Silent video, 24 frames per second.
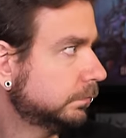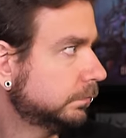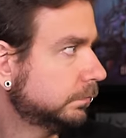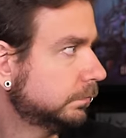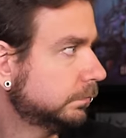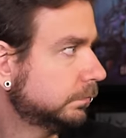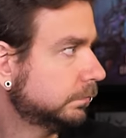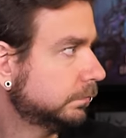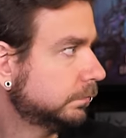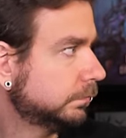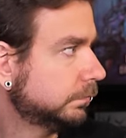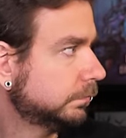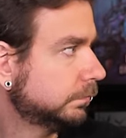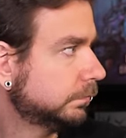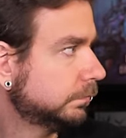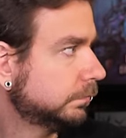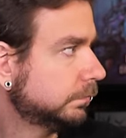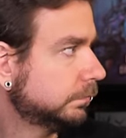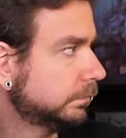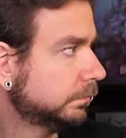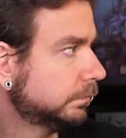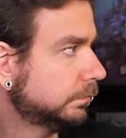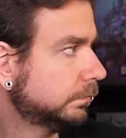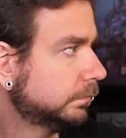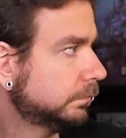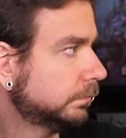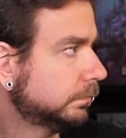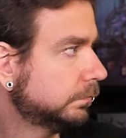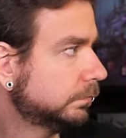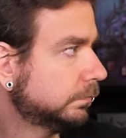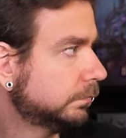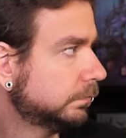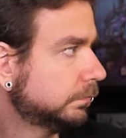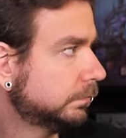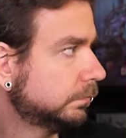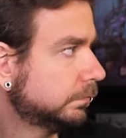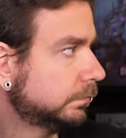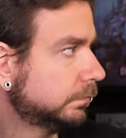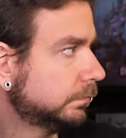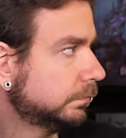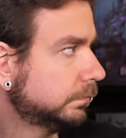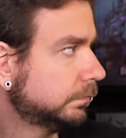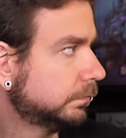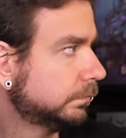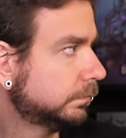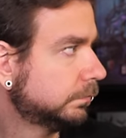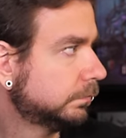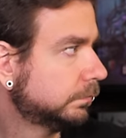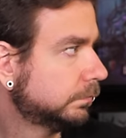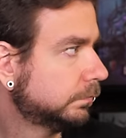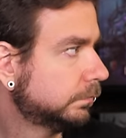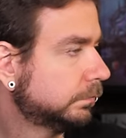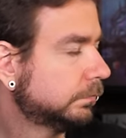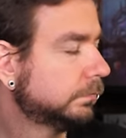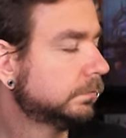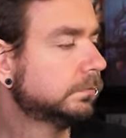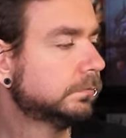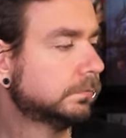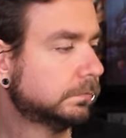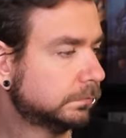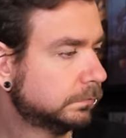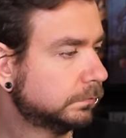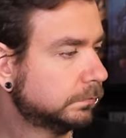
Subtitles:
The person shown says nothing.